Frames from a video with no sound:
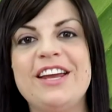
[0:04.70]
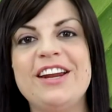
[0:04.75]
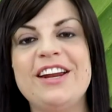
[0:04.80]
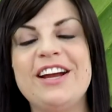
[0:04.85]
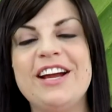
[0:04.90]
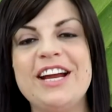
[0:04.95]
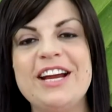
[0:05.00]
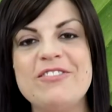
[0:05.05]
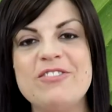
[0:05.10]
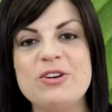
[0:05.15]

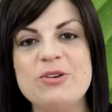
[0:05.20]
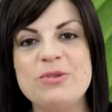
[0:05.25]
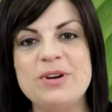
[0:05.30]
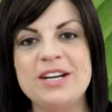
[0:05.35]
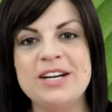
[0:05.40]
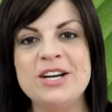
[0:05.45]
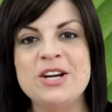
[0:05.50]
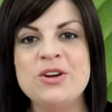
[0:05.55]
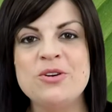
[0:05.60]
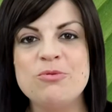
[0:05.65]
G'day
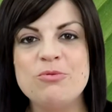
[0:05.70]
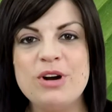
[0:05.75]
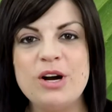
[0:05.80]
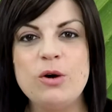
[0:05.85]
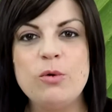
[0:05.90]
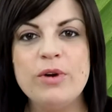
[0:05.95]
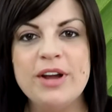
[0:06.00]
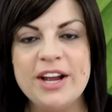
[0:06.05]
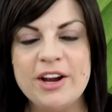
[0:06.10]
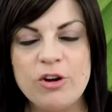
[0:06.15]
everyone!
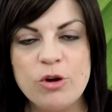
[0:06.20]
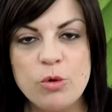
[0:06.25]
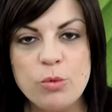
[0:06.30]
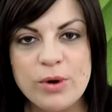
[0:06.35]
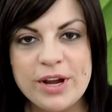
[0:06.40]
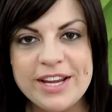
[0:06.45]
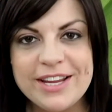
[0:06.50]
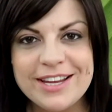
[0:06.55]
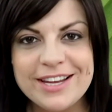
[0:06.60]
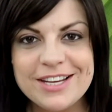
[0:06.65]
Well, we are a
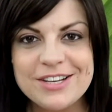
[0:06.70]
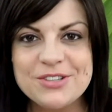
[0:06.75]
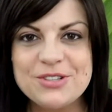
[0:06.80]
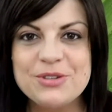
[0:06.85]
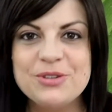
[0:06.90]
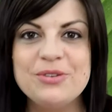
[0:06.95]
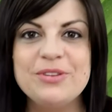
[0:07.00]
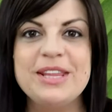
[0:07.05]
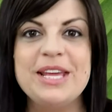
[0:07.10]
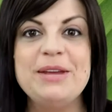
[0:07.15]
week
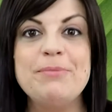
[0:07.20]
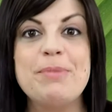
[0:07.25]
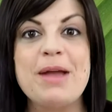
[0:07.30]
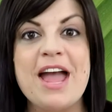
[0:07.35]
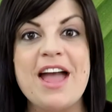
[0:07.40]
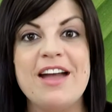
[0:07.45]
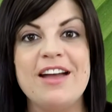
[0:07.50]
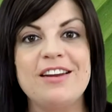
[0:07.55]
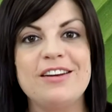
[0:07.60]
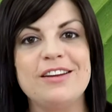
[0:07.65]
into the
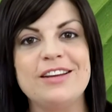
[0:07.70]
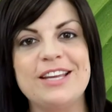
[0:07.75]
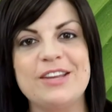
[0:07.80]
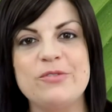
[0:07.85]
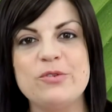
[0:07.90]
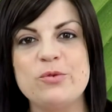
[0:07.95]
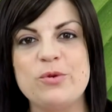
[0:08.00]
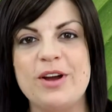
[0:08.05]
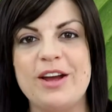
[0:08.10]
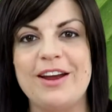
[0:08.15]
panda
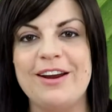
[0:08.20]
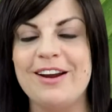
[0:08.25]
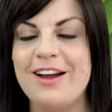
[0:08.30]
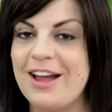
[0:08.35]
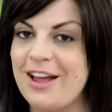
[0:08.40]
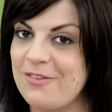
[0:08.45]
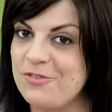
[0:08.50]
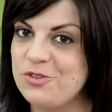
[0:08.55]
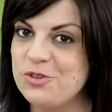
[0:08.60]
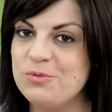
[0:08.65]
giveaway and I
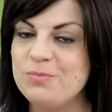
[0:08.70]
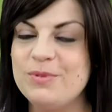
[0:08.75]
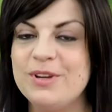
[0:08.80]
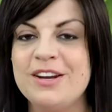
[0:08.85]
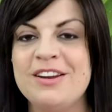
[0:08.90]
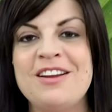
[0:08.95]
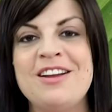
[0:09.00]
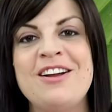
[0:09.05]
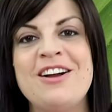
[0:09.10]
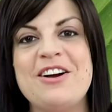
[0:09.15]
have to
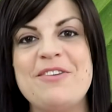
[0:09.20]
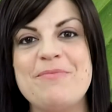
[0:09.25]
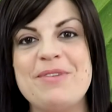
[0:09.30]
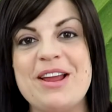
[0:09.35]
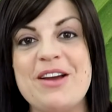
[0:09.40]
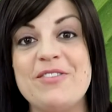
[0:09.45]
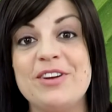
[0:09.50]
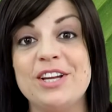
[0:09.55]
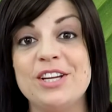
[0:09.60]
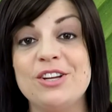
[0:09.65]
admit I've been
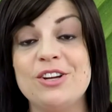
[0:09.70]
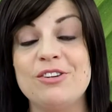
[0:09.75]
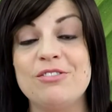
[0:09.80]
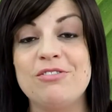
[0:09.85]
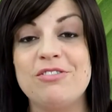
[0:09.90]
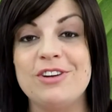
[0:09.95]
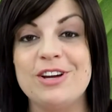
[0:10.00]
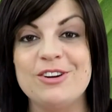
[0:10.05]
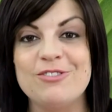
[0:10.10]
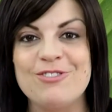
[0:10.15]
having a lot
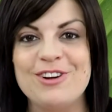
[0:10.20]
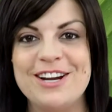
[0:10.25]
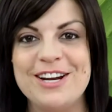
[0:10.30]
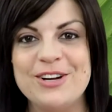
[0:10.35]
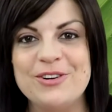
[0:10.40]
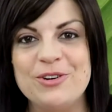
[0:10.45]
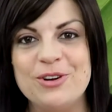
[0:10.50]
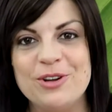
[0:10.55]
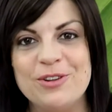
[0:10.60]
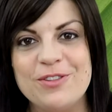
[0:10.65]
of fun
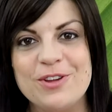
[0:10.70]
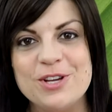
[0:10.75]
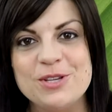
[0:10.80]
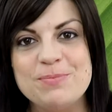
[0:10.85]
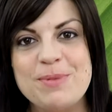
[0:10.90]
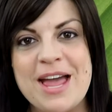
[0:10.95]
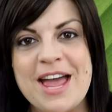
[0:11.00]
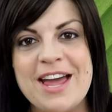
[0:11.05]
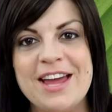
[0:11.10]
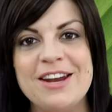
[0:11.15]
reading all of those
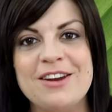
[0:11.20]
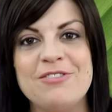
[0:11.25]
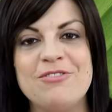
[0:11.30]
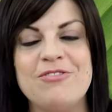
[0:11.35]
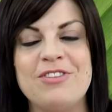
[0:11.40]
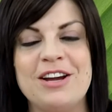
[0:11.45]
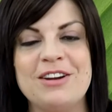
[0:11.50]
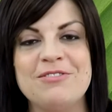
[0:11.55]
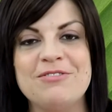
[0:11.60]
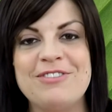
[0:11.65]
panda
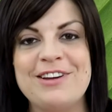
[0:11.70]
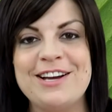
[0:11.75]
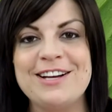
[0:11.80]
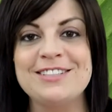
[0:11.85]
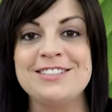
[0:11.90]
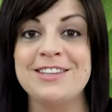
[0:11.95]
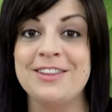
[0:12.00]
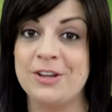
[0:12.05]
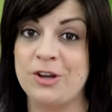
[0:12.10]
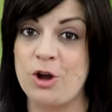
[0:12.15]
fun
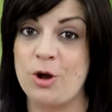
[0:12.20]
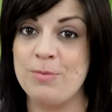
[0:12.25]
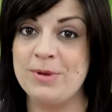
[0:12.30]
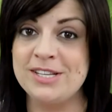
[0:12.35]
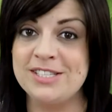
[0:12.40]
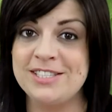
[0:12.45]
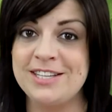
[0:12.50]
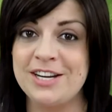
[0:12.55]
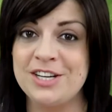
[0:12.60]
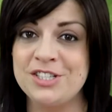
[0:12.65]
facts in the
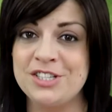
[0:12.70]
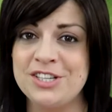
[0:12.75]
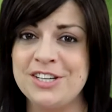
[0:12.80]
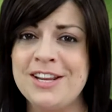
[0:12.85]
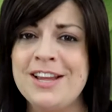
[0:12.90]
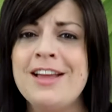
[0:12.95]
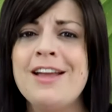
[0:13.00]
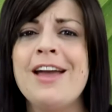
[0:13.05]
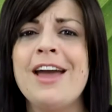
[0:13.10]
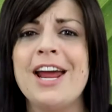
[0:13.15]
comments section
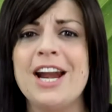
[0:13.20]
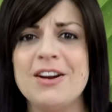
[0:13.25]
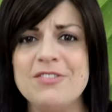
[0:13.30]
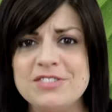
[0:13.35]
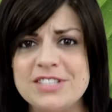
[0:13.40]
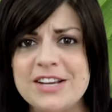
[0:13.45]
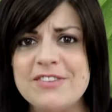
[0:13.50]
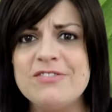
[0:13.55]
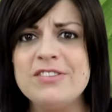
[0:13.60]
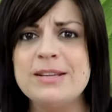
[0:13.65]
and
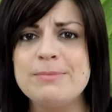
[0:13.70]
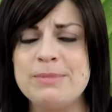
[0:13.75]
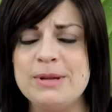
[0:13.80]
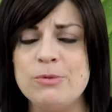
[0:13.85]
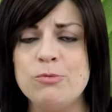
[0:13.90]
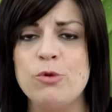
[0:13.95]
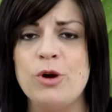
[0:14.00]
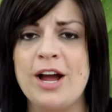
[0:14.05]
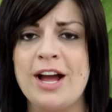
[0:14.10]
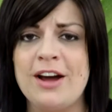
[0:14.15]
I've definitely
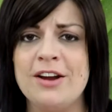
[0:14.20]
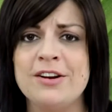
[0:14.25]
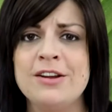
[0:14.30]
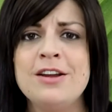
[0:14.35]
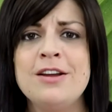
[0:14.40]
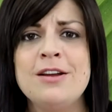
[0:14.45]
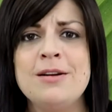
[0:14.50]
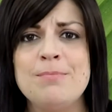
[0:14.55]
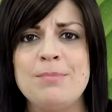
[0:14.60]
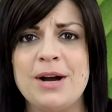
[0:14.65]
been
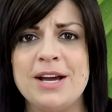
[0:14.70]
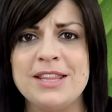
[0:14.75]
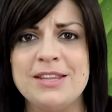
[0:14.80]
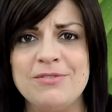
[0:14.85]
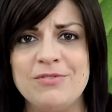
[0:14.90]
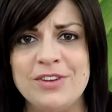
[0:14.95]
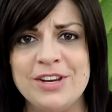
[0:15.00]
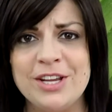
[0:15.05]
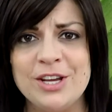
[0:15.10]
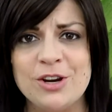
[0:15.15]
wowed by the
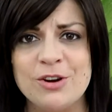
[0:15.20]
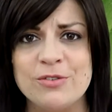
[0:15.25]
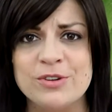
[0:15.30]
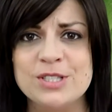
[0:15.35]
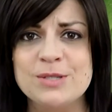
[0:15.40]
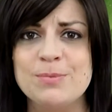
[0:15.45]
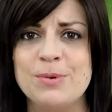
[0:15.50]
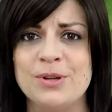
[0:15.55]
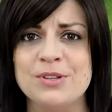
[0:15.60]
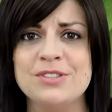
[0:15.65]
video
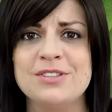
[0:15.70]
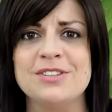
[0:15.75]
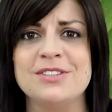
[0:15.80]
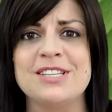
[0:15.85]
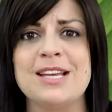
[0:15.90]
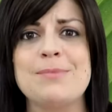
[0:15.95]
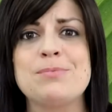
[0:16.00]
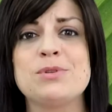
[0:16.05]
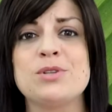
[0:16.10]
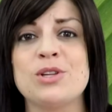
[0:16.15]

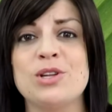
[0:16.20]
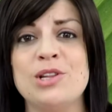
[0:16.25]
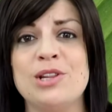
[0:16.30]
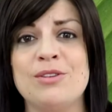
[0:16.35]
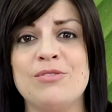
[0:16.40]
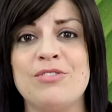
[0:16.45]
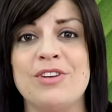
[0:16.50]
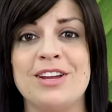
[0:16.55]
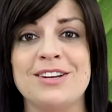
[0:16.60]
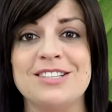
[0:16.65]
responses,
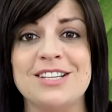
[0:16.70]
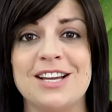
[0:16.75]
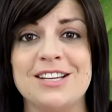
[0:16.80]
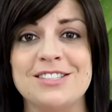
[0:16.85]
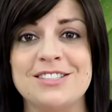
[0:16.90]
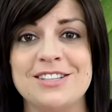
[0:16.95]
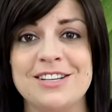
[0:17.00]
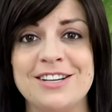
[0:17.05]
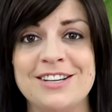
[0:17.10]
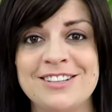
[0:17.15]
absolutely
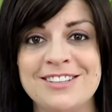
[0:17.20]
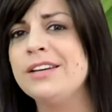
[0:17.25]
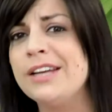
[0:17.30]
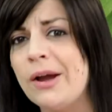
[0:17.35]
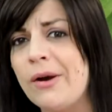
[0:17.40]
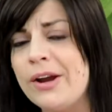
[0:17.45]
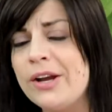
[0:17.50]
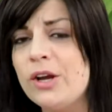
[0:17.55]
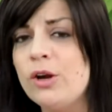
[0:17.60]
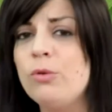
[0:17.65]
fantastic.
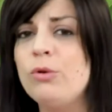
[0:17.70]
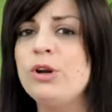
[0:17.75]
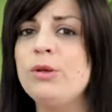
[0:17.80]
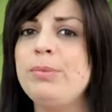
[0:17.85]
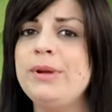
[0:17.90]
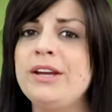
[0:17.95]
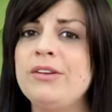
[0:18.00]
Now I don't want to